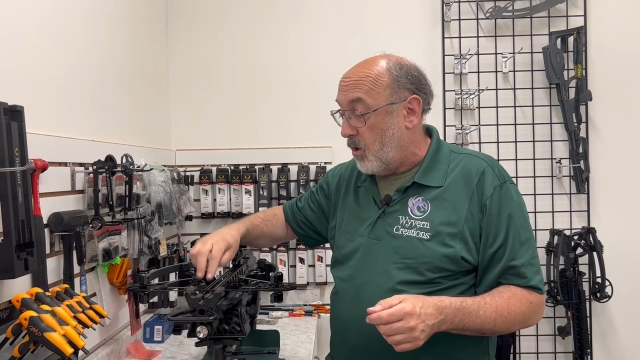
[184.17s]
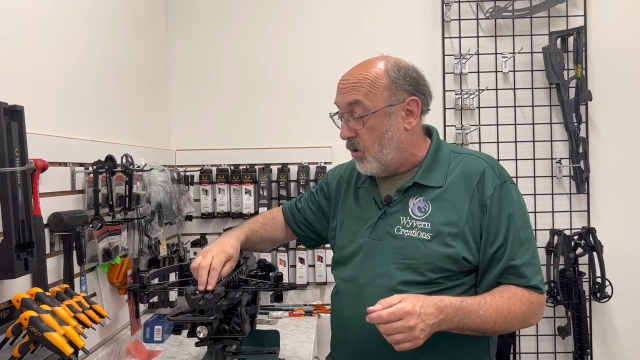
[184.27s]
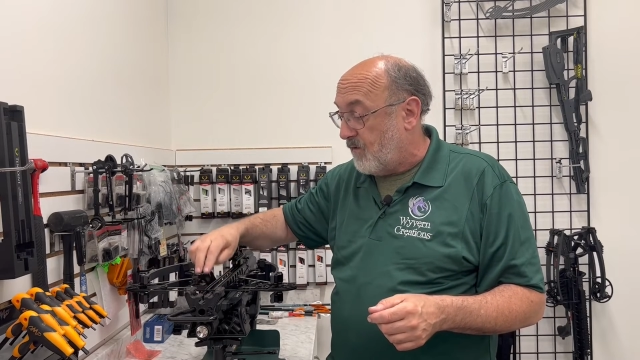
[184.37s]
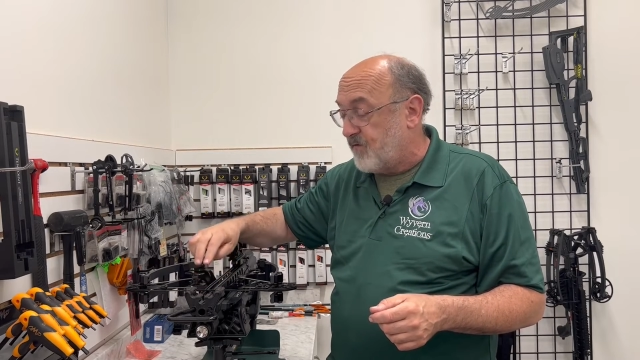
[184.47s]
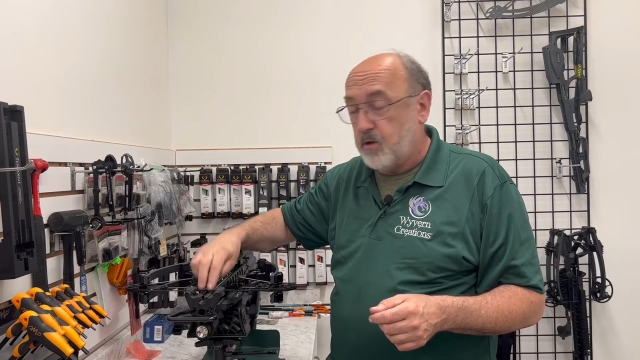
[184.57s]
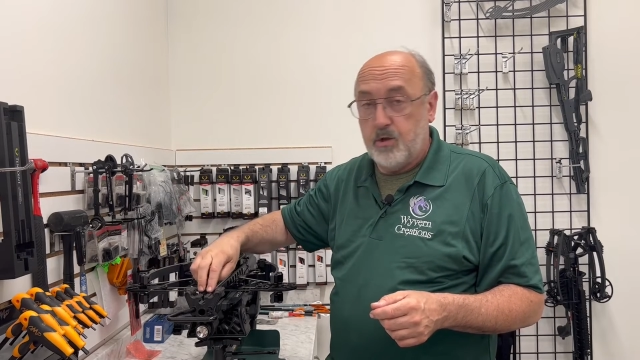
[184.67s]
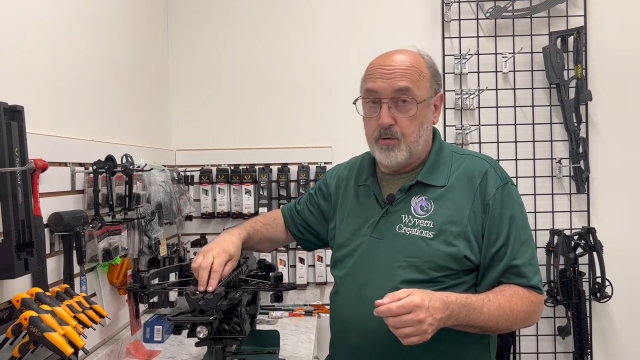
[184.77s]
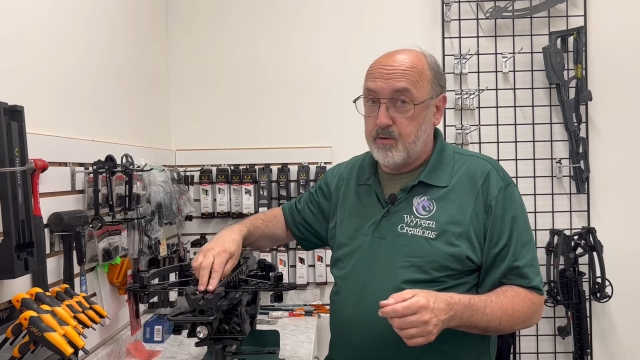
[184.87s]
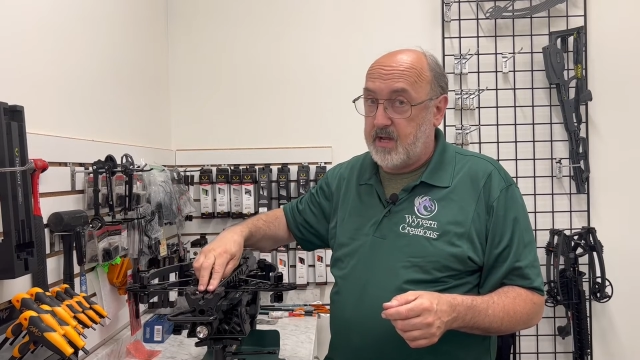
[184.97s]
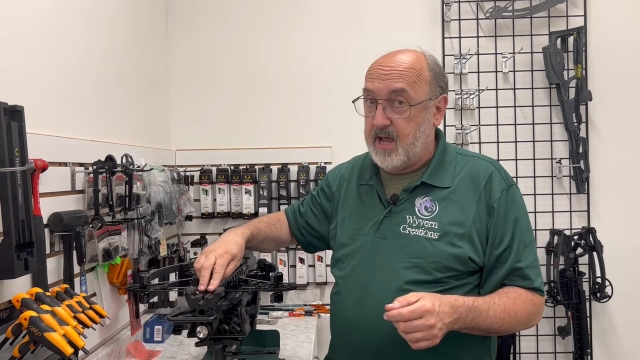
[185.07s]

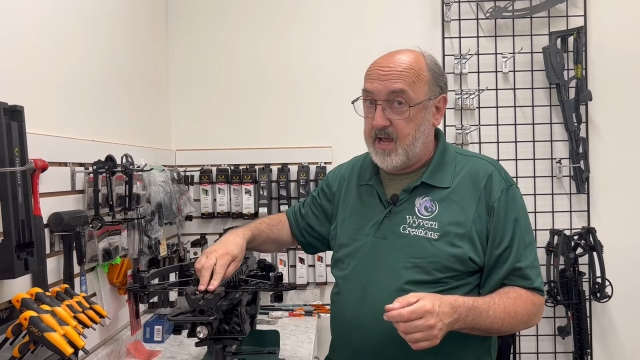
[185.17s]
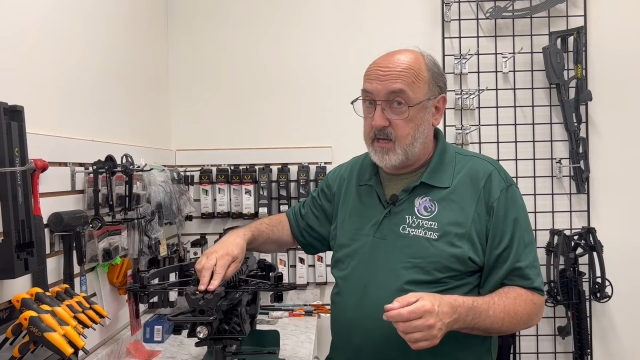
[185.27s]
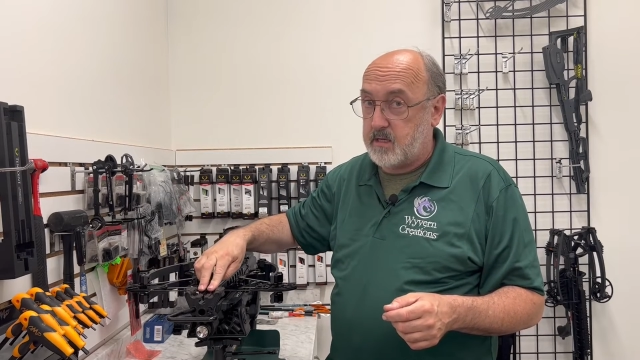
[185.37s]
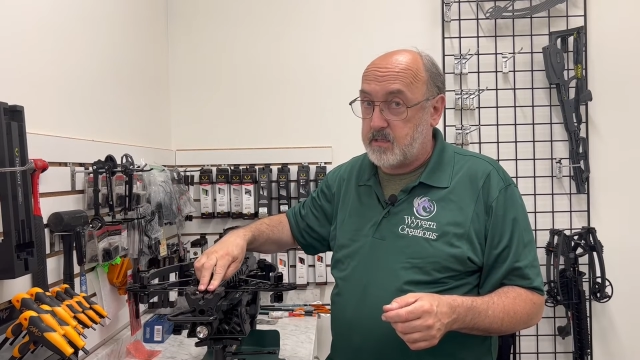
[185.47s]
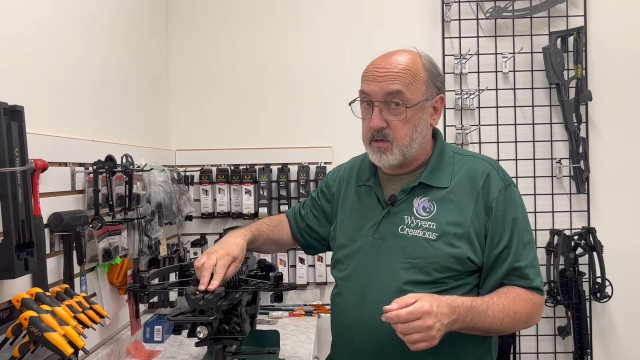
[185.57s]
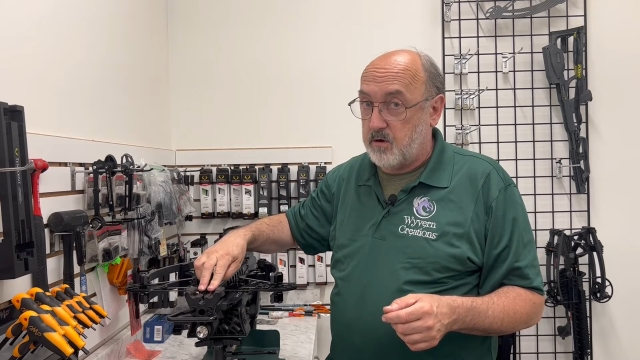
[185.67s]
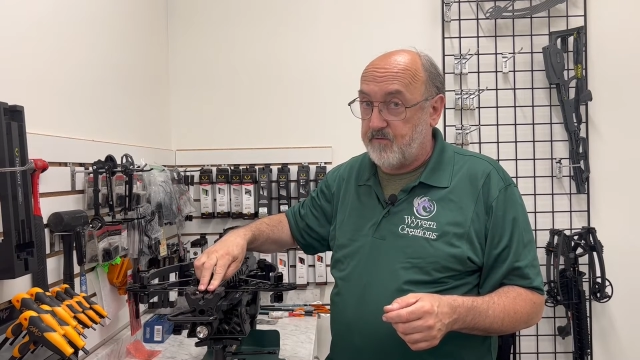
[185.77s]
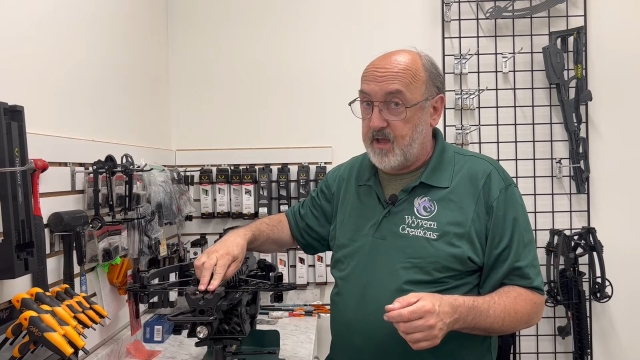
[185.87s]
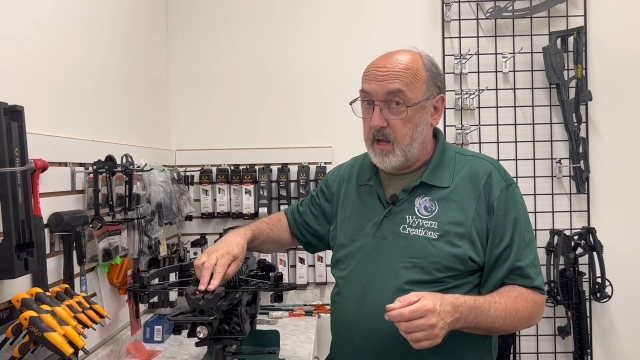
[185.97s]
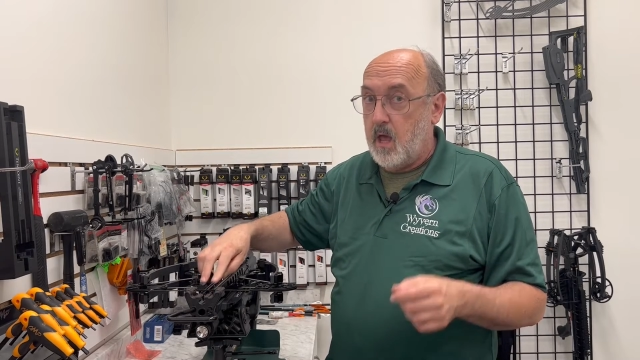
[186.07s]
over-lubricated
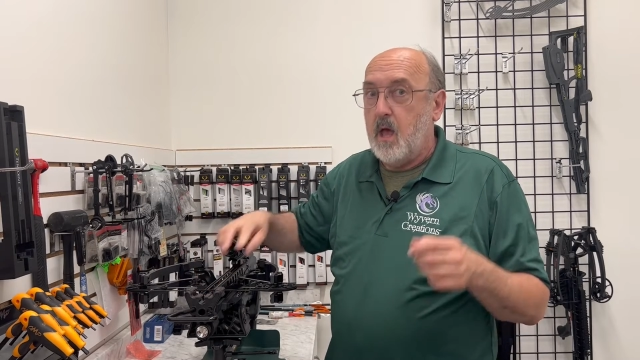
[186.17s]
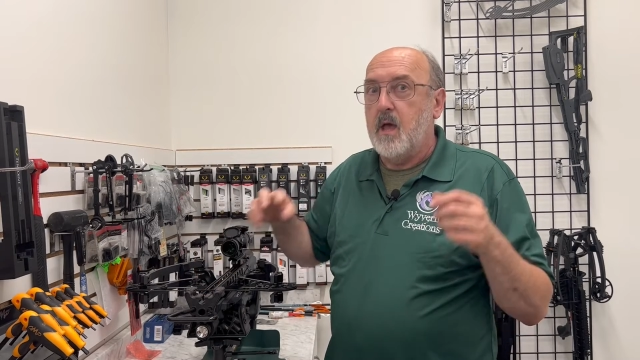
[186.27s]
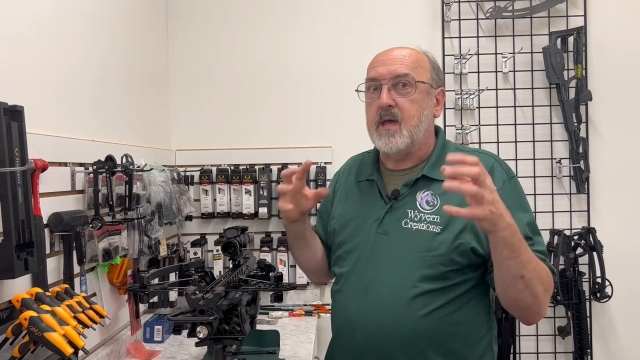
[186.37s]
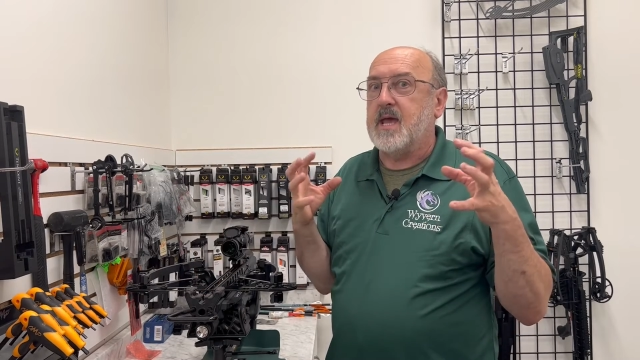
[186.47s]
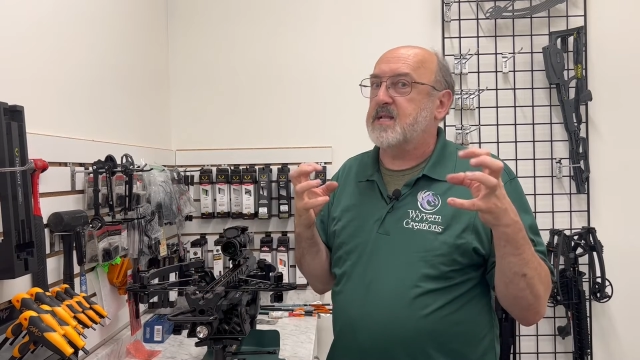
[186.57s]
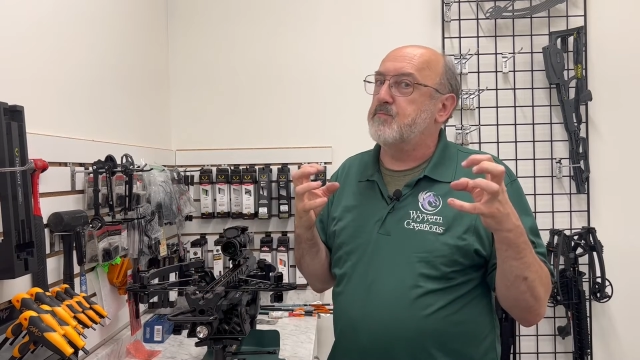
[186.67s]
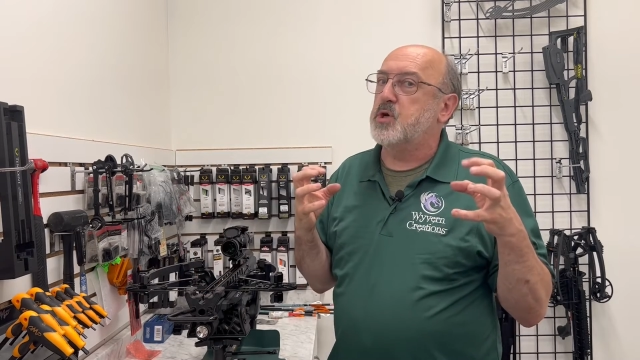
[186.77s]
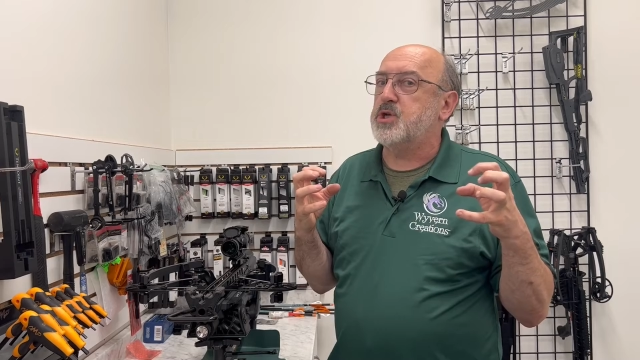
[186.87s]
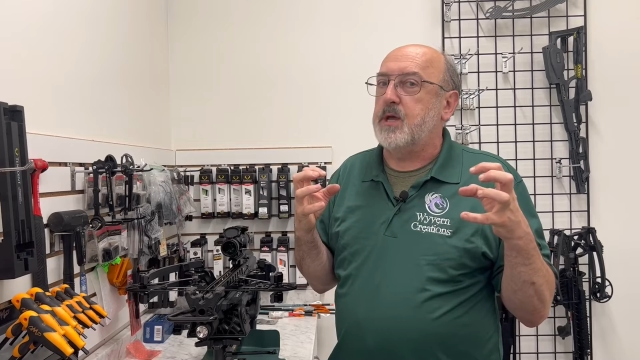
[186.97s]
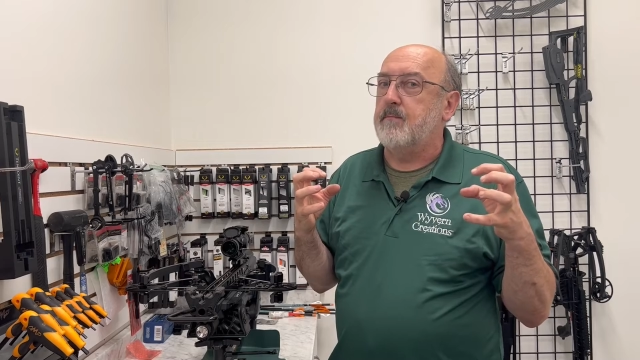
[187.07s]
serving gets
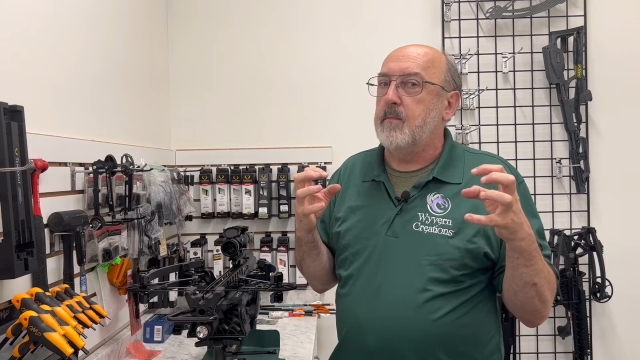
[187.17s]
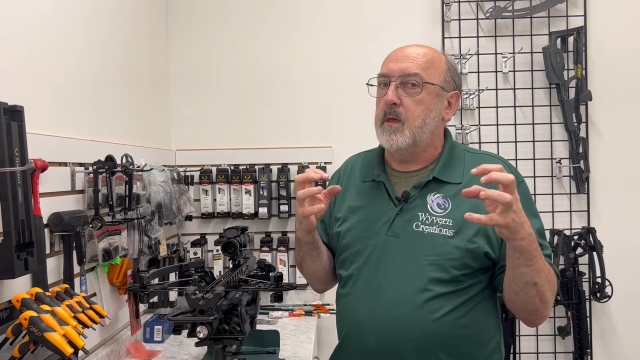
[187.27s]
mushy.